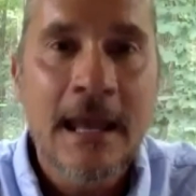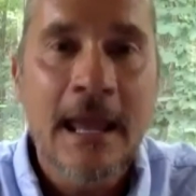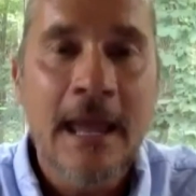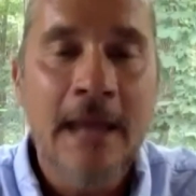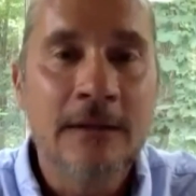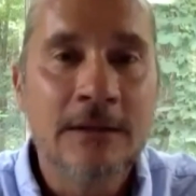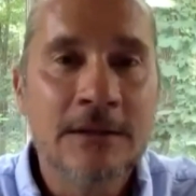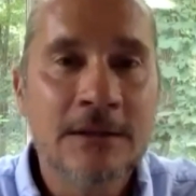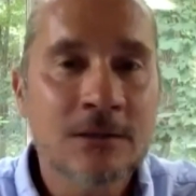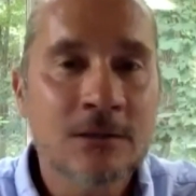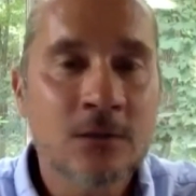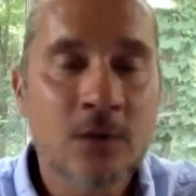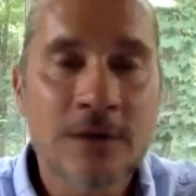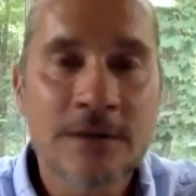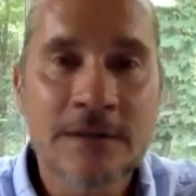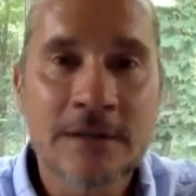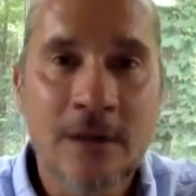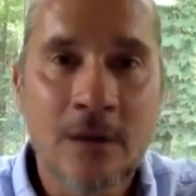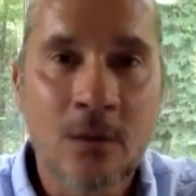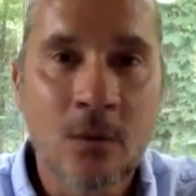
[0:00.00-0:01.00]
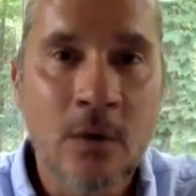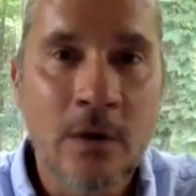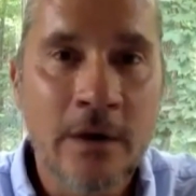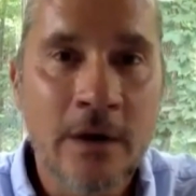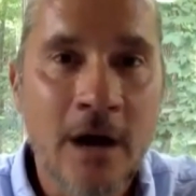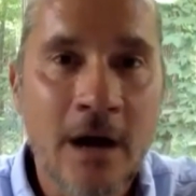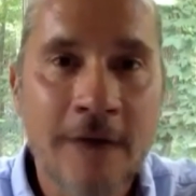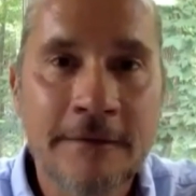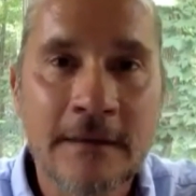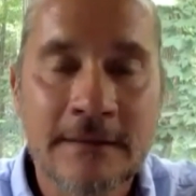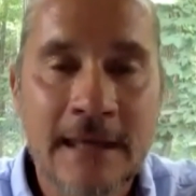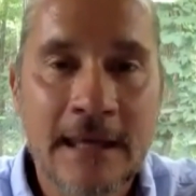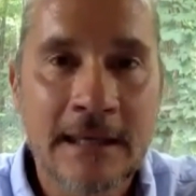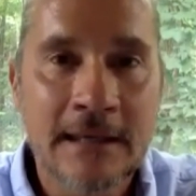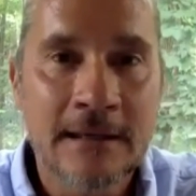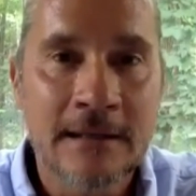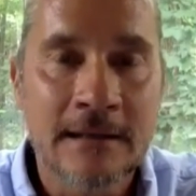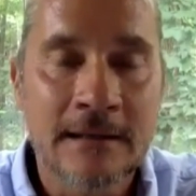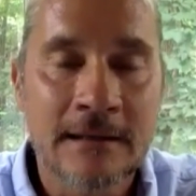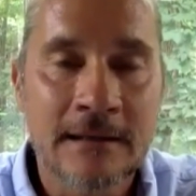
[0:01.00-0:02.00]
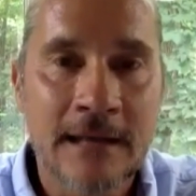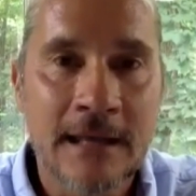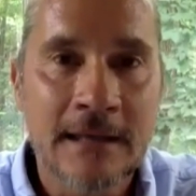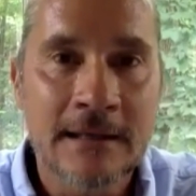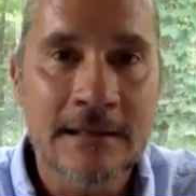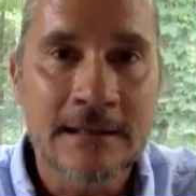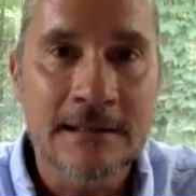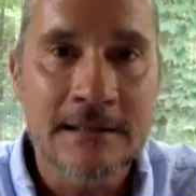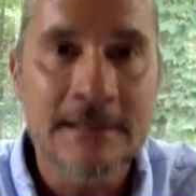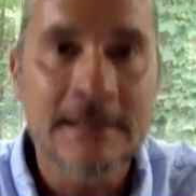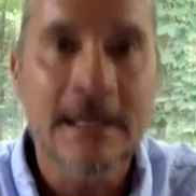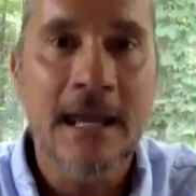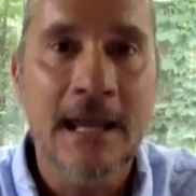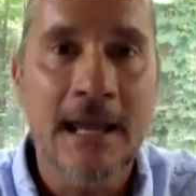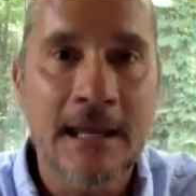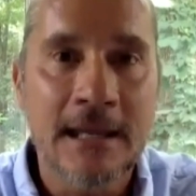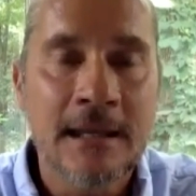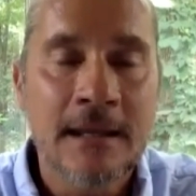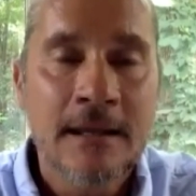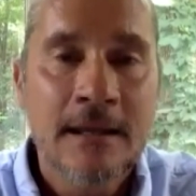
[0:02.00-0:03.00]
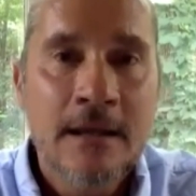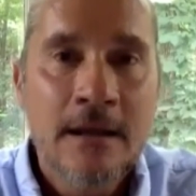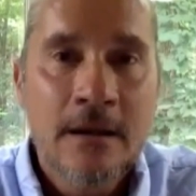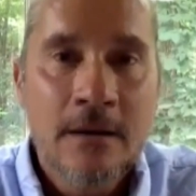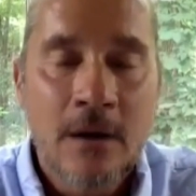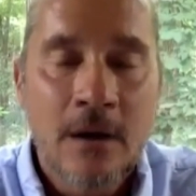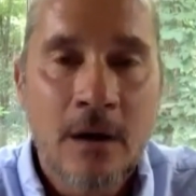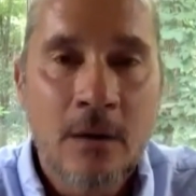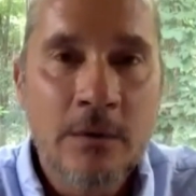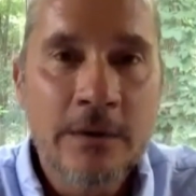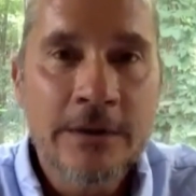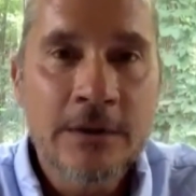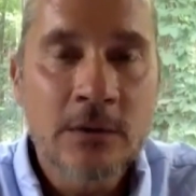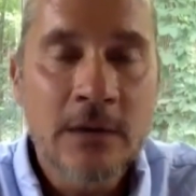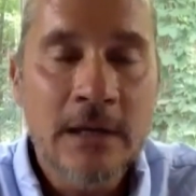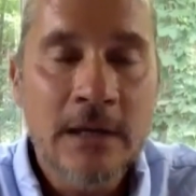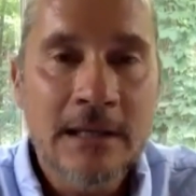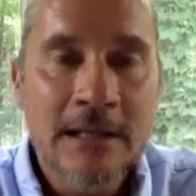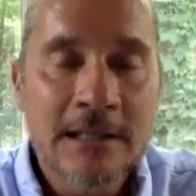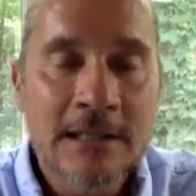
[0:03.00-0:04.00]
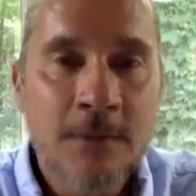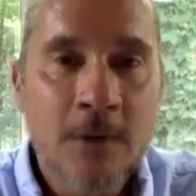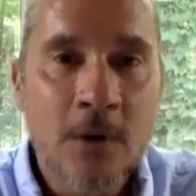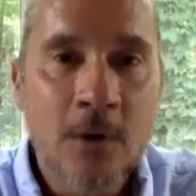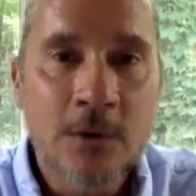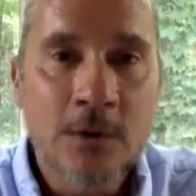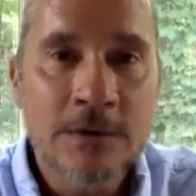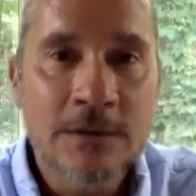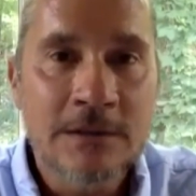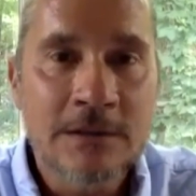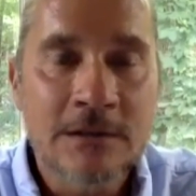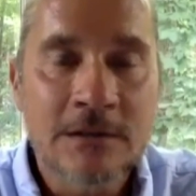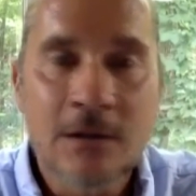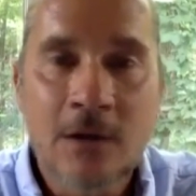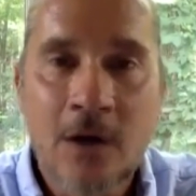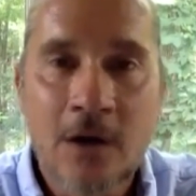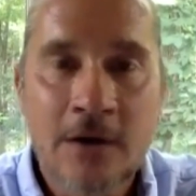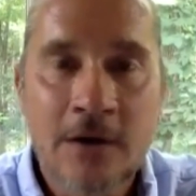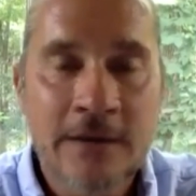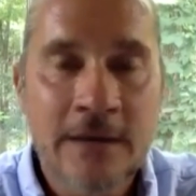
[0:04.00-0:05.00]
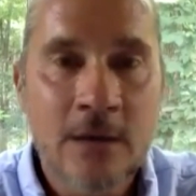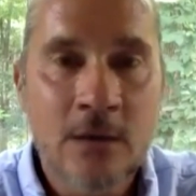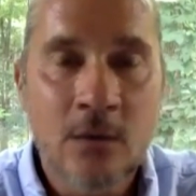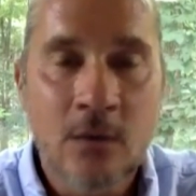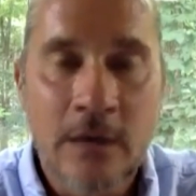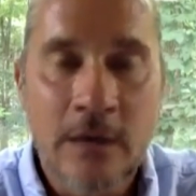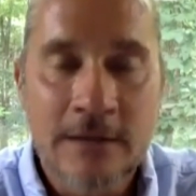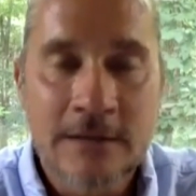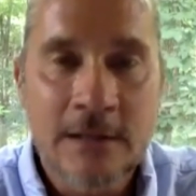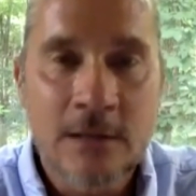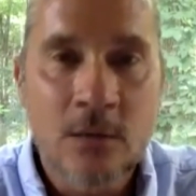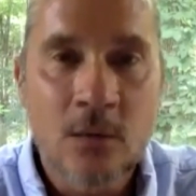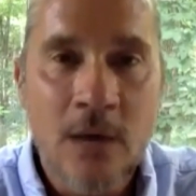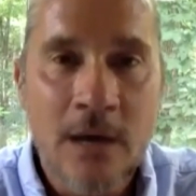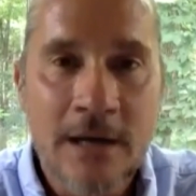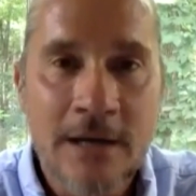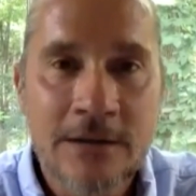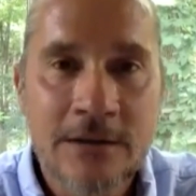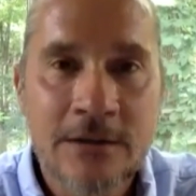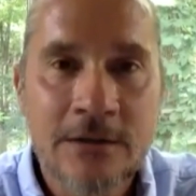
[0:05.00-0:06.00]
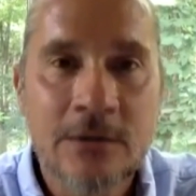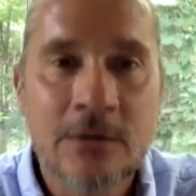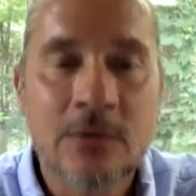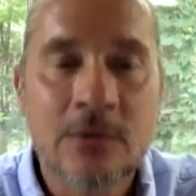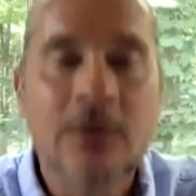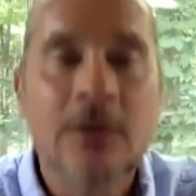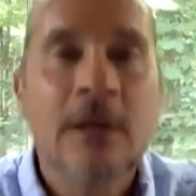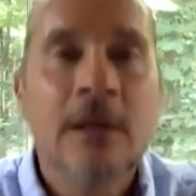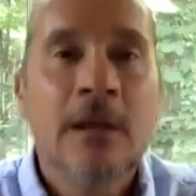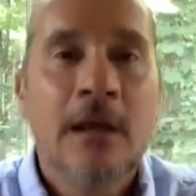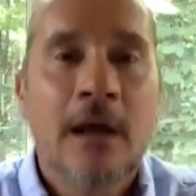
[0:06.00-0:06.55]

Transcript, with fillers: And just wasn't a one off that they can they could stay uh, with Great Lakes Post as long as they as they wanted to.